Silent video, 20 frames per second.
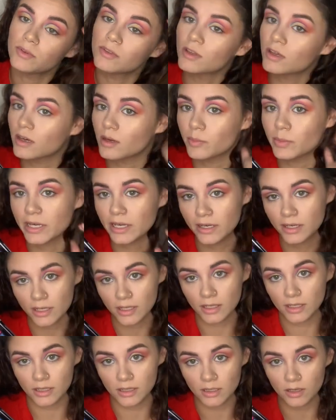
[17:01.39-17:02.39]
the pink
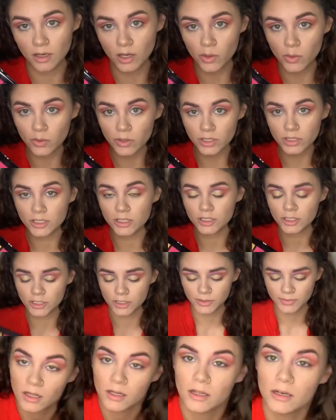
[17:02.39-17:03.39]
and the
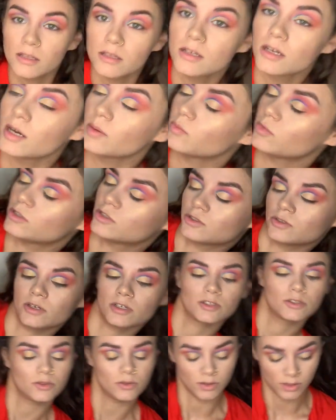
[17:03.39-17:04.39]
orange. A lot of time with
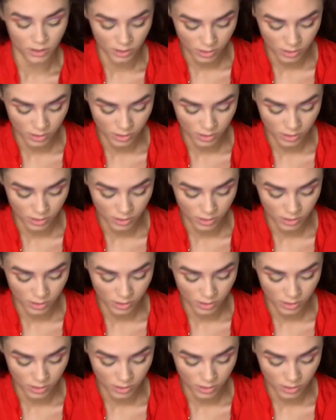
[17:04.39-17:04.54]
drugstore